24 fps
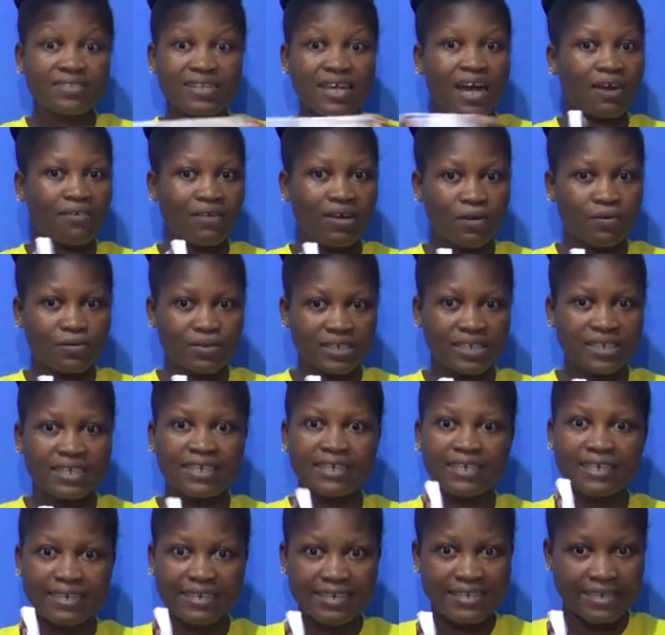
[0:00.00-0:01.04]
it around.
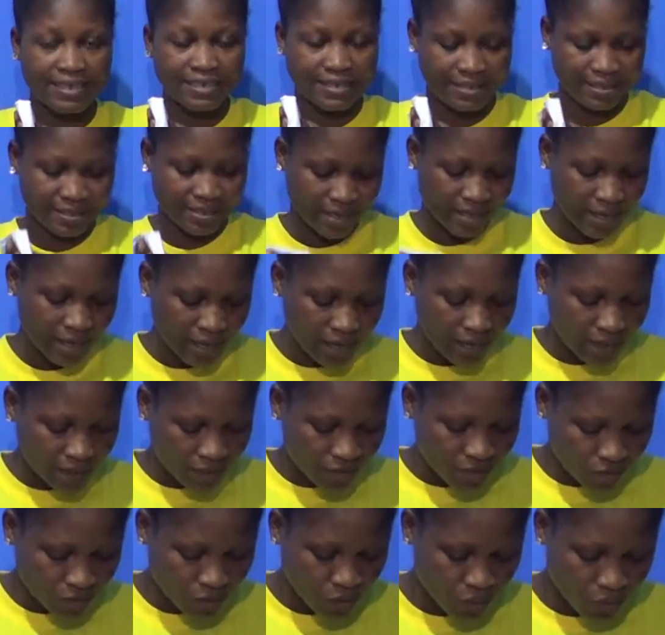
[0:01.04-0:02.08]
Yes,
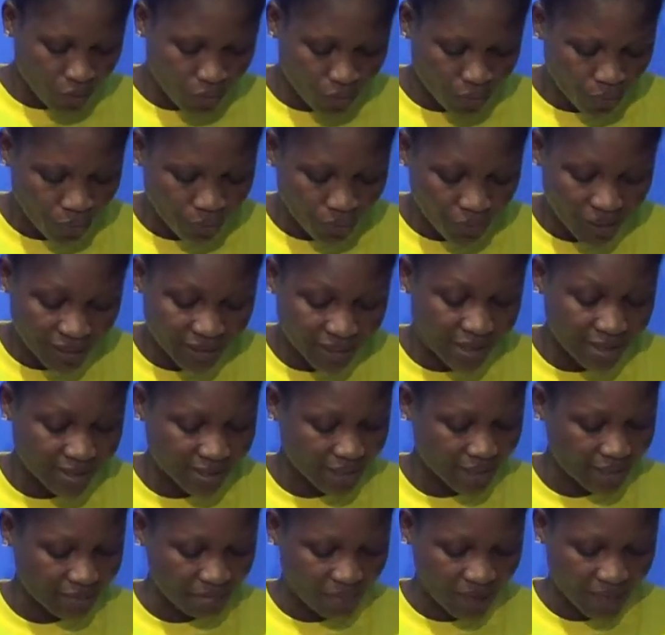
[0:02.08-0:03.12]
so with this
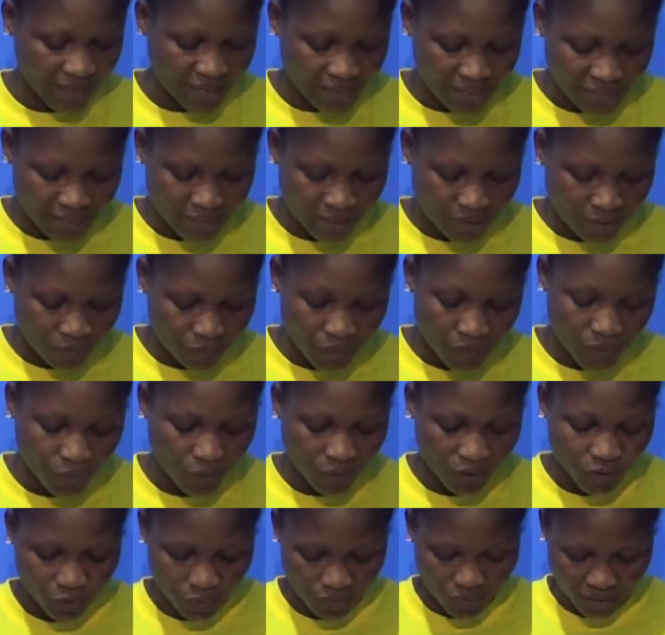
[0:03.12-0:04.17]
in mind, we
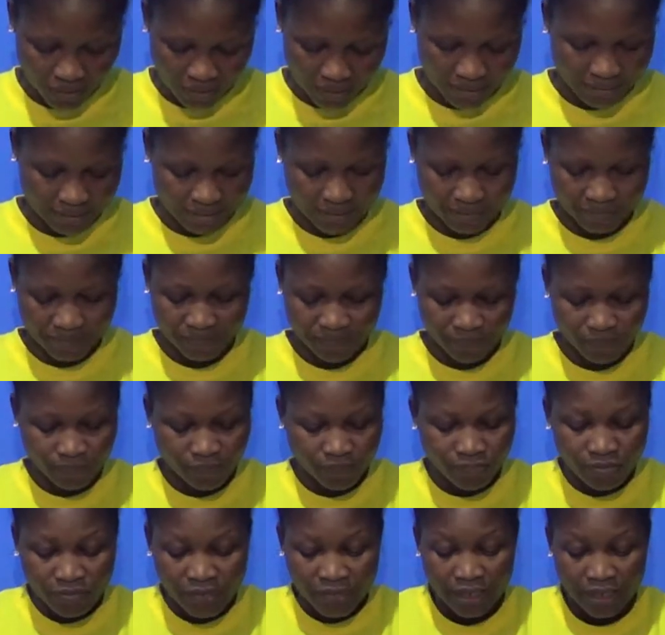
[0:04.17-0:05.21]
want to start.
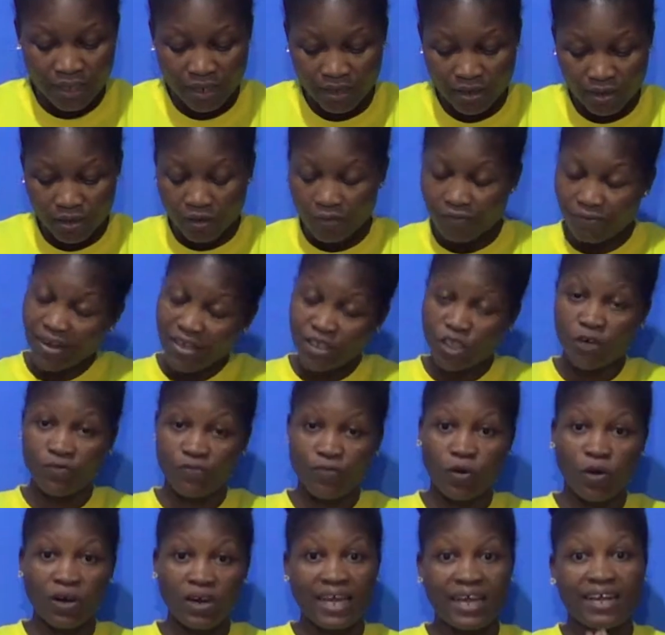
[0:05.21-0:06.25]
First of
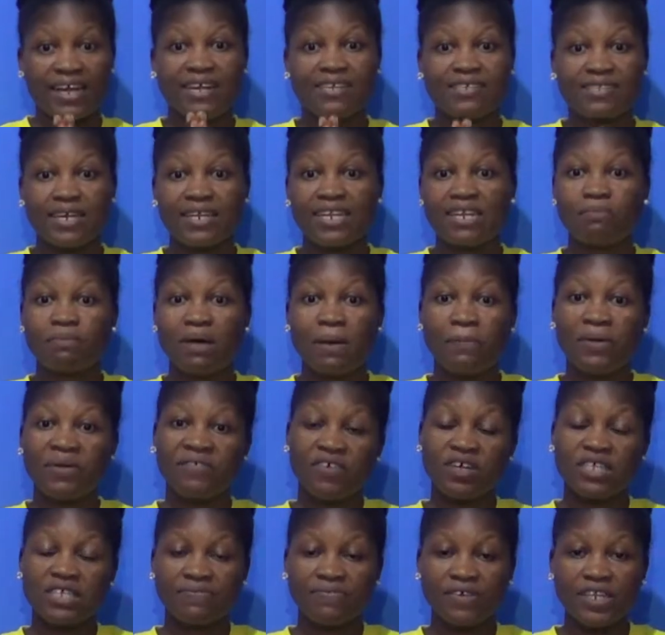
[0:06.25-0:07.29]
all, like I said in my
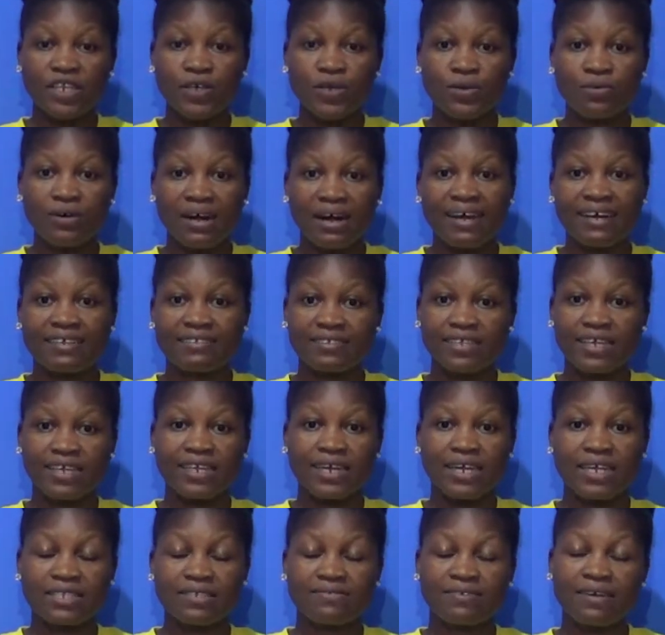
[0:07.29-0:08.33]
previous video, I said
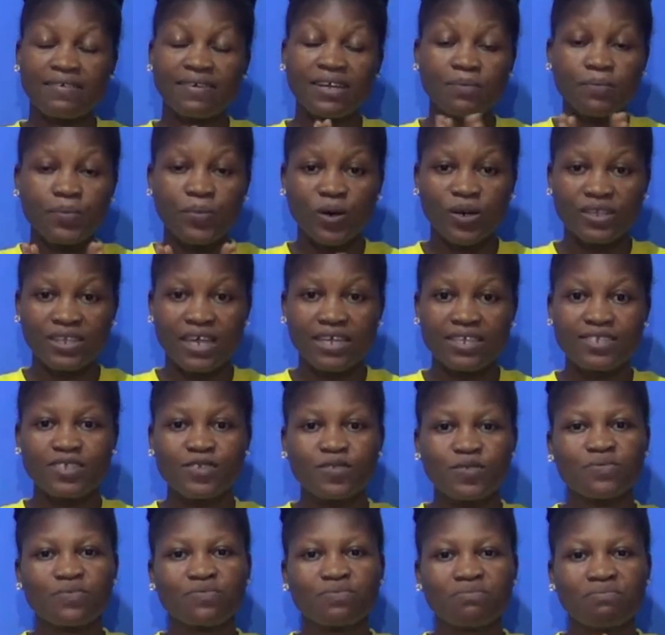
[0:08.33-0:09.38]
it's very important
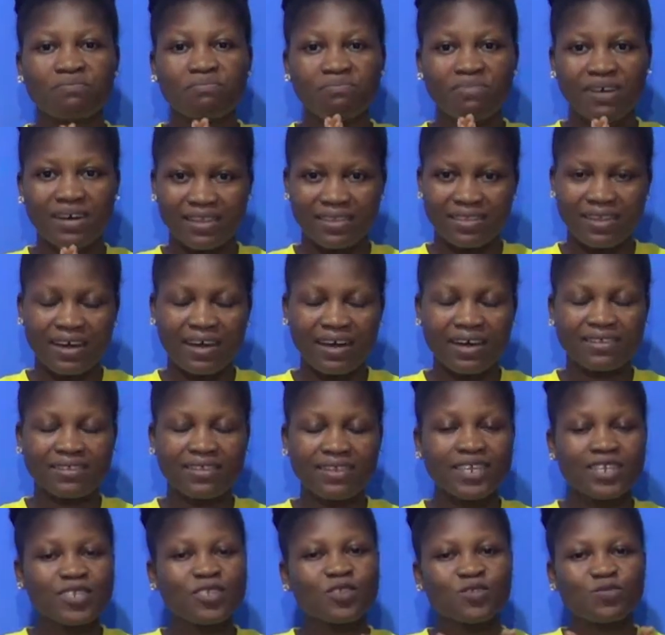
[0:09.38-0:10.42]
to bath at
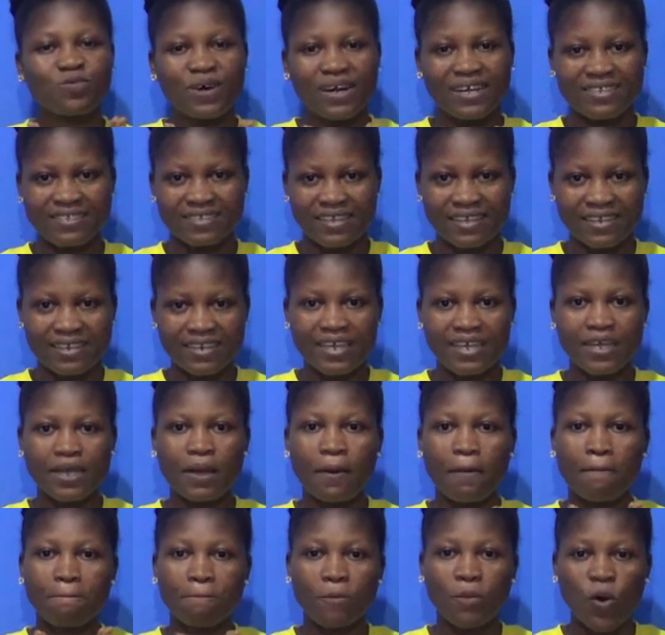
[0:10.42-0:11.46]
least twice a day,
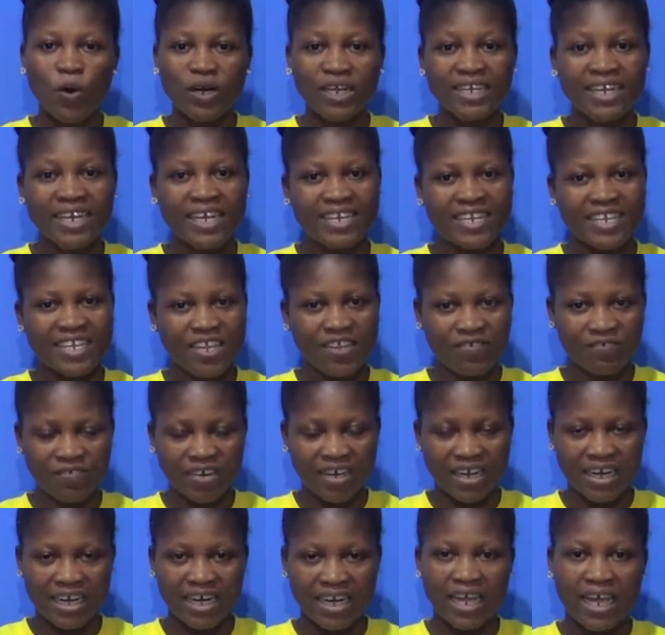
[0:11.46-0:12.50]
morning and
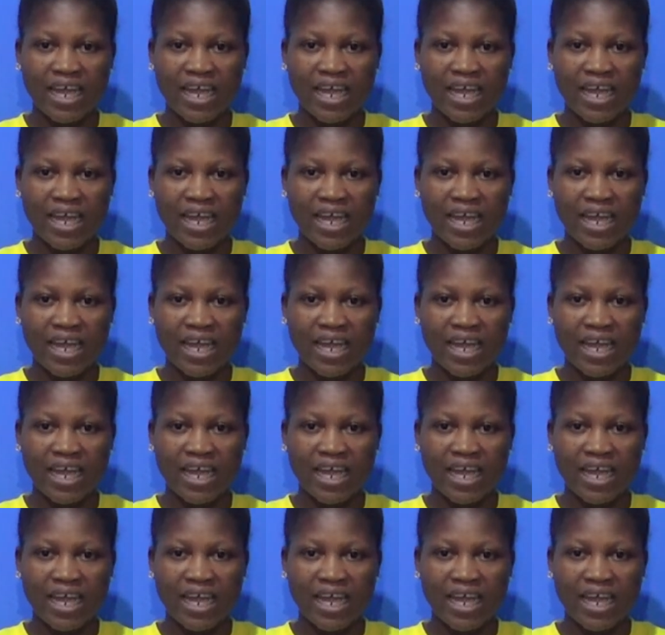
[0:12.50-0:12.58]
evening.